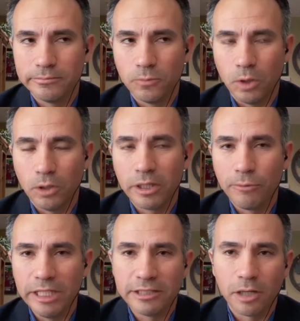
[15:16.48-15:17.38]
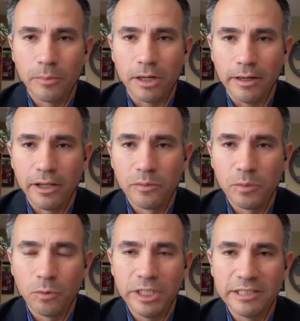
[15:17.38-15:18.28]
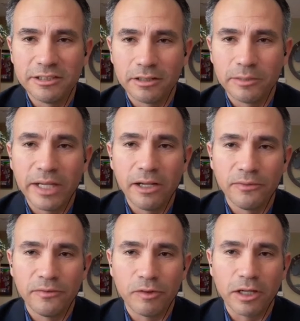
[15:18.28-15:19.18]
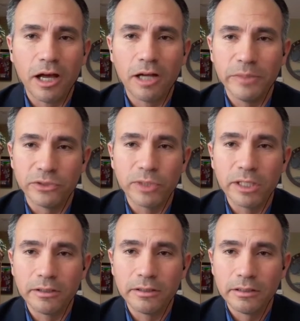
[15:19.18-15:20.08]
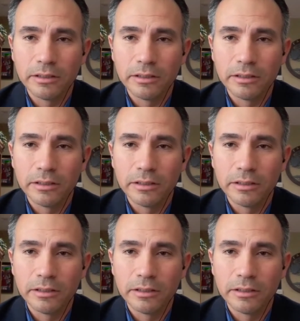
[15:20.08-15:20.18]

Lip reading: okay, we need to talk about our health, but we need to talk about health of our economy as well.